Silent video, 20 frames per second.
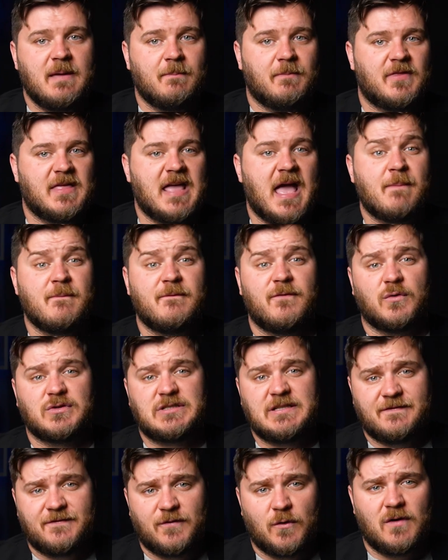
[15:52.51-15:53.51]
but the
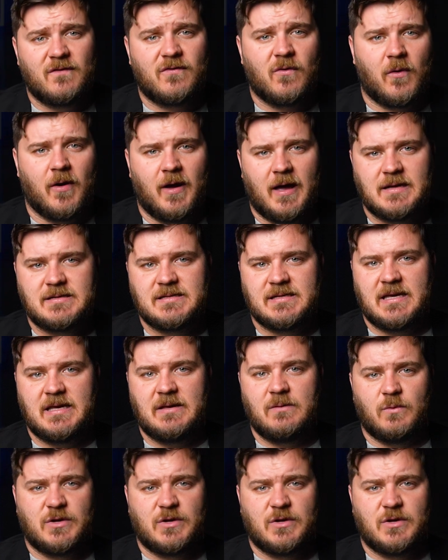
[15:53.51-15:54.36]
M44 variety,